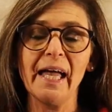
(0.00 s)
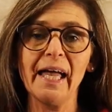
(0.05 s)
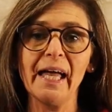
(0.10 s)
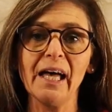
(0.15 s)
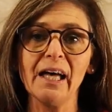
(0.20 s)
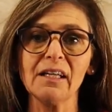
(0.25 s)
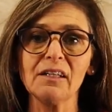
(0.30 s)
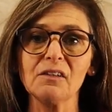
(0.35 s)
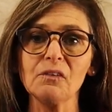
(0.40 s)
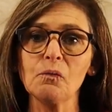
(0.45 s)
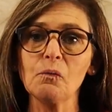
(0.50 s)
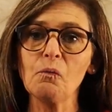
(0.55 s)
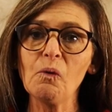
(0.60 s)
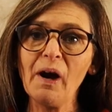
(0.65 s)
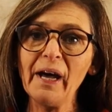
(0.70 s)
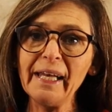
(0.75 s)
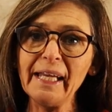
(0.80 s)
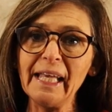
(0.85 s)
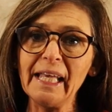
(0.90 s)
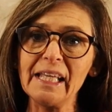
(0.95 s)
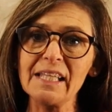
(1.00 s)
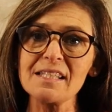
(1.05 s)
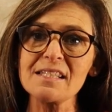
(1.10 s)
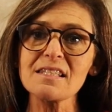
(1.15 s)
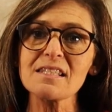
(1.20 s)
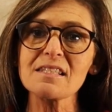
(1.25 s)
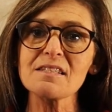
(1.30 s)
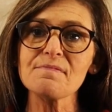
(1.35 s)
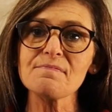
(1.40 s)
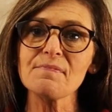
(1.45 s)
And
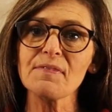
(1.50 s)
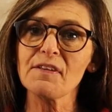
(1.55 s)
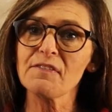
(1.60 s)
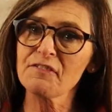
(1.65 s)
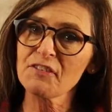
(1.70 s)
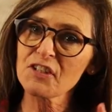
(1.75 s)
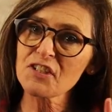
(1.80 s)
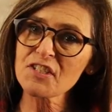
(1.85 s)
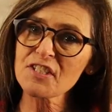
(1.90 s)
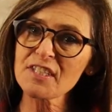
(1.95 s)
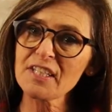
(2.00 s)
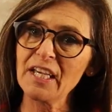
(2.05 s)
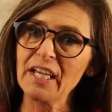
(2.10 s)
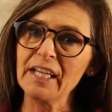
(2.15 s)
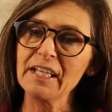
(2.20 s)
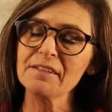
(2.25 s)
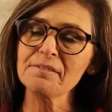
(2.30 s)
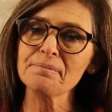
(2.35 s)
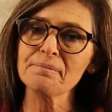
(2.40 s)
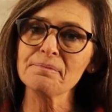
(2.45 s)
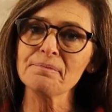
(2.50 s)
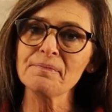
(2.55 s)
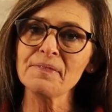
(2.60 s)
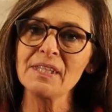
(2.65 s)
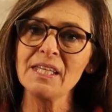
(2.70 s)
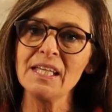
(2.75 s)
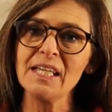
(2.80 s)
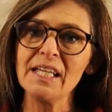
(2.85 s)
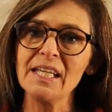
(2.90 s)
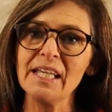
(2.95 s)
the first thing
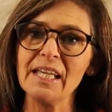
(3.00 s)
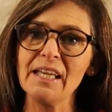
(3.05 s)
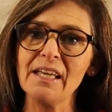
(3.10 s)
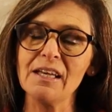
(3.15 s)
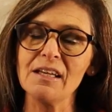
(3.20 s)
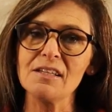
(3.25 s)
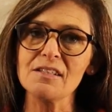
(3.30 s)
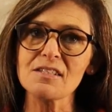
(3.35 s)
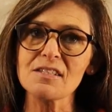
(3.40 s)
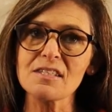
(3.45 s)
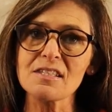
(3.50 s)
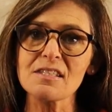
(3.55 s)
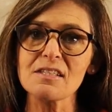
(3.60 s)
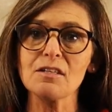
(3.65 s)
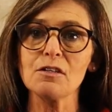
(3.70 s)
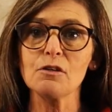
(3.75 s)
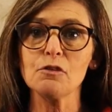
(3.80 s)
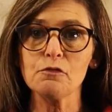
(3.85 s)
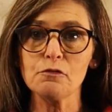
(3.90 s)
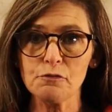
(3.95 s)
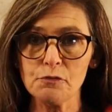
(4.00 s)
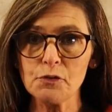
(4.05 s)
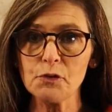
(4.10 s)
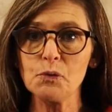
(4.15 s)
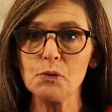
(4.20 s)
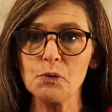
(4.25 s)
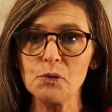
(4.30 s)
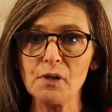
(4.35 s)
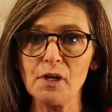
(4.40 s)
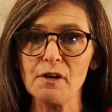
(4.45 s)
is
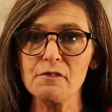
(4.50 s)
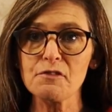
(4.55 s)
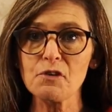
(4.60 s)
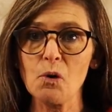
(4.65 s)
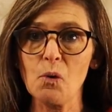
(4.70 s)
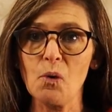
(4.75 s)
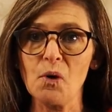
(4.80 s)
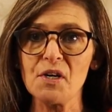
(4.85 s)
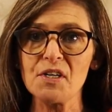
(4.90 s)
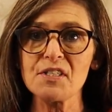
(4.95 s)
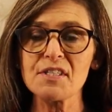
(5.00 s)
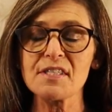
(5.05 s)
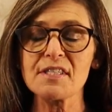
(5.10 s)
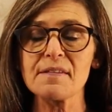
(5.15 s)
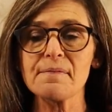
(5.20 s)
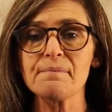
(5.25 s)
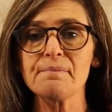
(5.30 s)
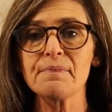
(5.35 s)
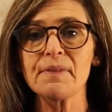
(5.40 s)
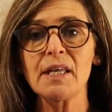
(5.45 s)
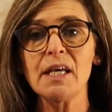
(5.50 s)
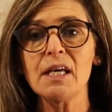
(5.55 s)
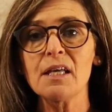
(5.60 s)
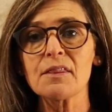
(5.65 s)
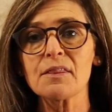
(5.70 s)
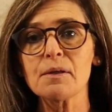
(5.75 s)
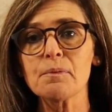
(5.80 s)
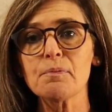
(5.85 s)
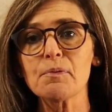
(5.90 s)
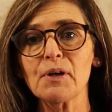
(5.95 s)
food, of course.
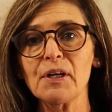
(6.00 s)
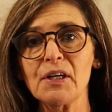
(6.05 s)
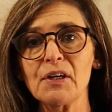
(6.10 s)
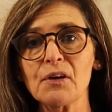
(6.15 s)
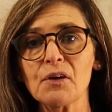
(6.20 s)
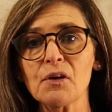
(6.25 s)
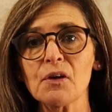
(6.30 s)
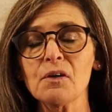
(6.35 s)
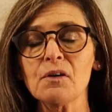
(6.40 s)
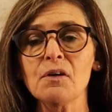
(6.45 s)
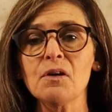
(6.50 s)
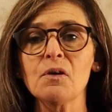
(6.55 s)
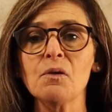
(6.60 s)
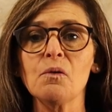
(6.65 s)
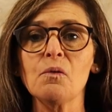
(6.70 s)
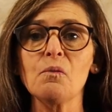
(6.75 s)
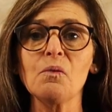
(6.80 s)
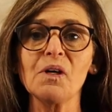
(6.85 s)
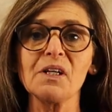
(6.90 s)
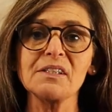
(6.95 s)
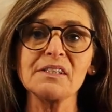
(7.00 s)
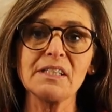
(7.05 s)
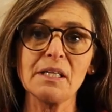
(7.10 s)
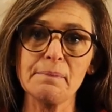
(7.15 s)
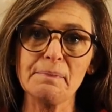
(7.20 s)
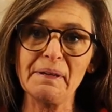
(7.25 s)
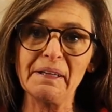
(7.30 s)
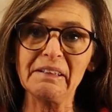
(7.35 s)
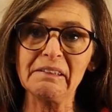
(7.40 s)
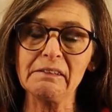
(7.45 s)
The breeder will
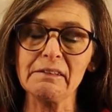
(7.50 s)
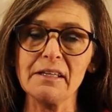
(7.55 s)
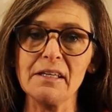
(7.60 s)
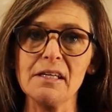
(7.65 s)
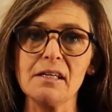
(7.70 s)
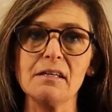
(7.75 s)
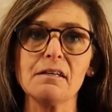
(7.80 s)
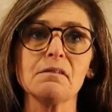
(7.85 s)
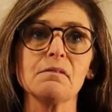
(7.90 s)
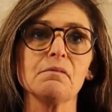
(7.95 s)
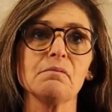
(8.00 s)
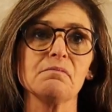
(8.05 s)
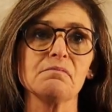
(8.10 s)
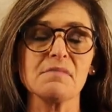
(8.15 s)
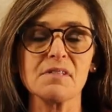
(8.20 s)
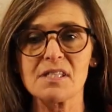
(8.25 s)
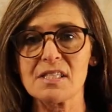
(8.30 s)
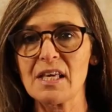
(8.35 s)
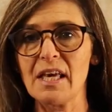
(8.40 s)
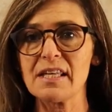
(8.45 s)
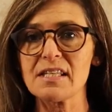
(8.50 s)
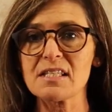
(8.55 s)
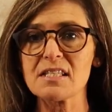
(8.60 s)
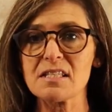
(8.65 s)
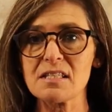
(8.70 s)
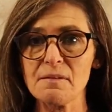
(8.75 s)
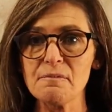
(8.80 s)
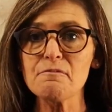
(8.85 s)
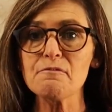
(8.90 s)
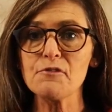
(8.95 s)
typically send
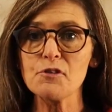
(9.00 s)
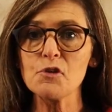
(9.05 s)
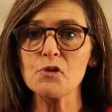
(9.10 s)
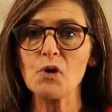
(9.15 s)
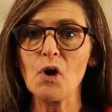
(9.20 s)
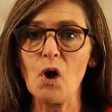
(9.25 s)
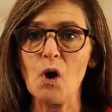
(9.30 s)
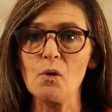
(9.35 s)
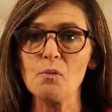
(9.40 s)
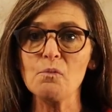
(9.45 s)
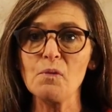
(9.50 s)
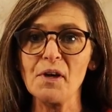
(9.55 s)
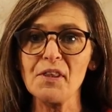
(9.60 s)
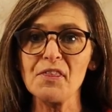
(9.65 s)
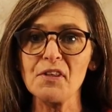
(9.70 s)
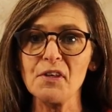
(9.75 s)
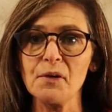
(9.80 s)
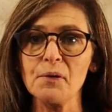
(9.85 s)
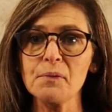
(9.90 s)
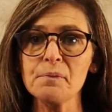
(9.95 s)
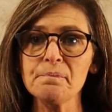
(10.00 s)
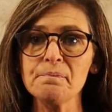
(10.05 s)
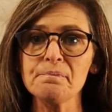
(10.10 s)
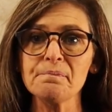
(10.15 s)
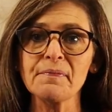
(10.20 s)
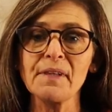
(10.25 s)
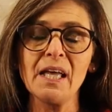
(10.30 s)
some food home with you.